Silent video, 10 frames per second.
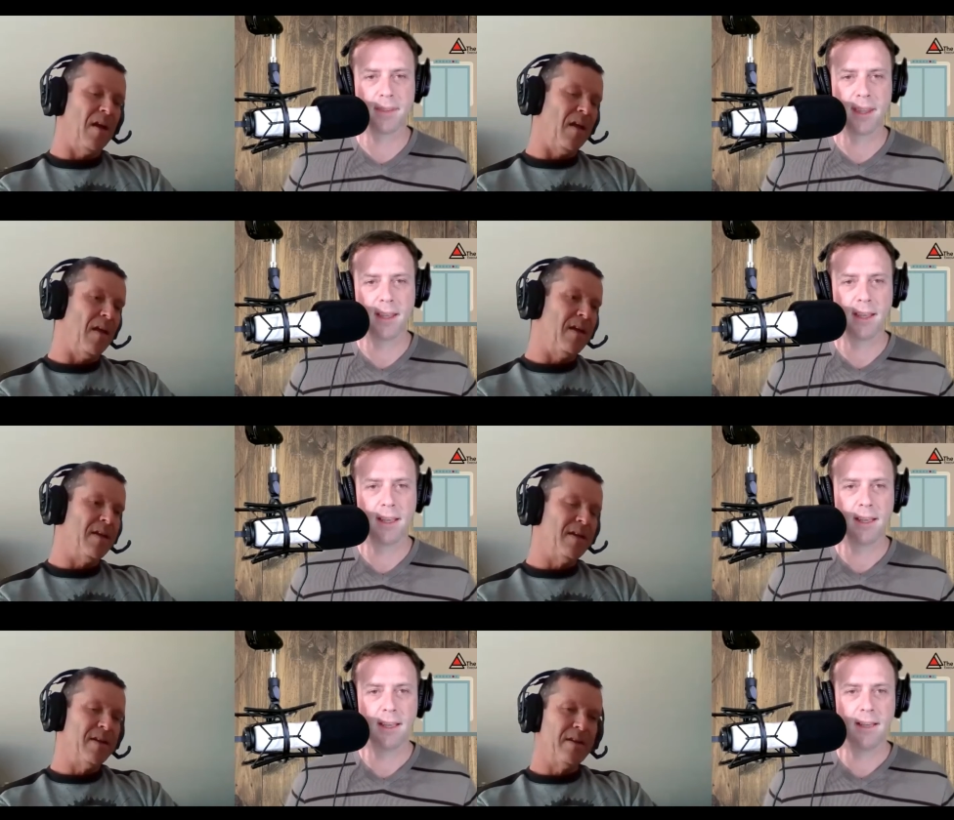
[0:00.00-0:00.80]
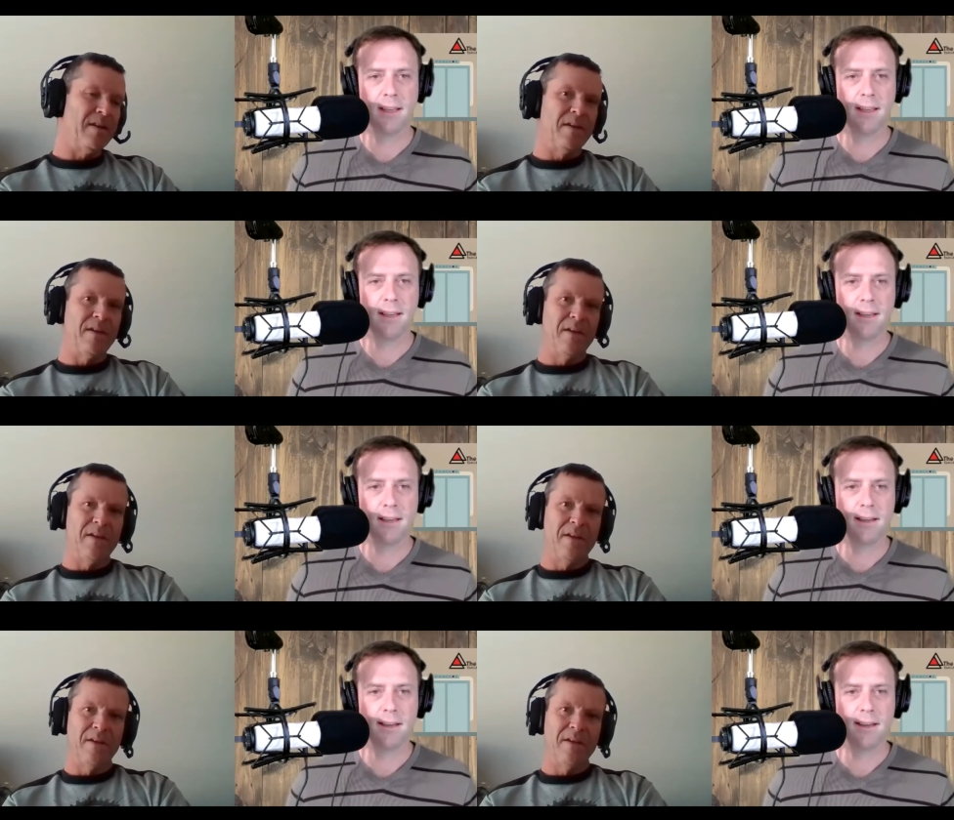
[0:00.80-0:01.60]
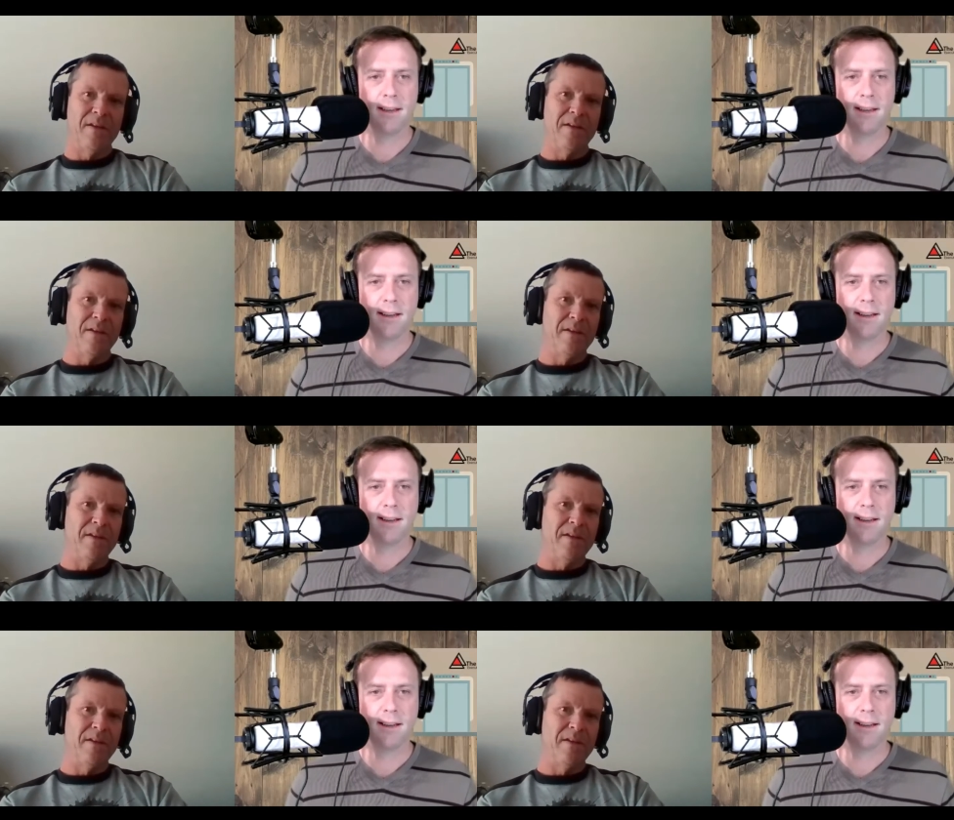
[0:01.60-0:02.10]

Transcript: Nobody speaks.